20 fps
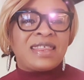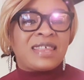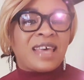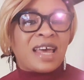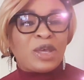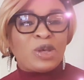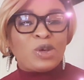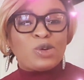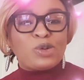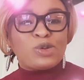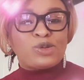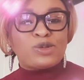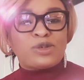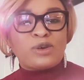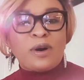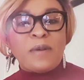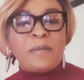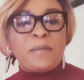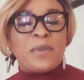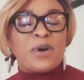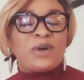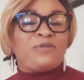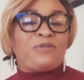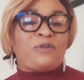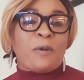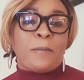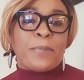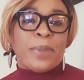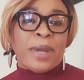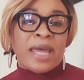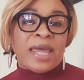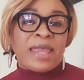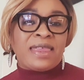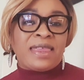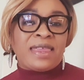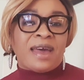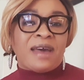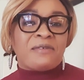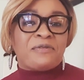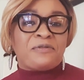Thank you so much for being
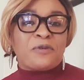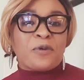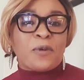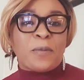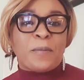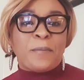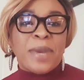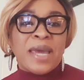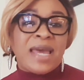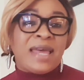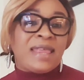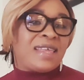there for me.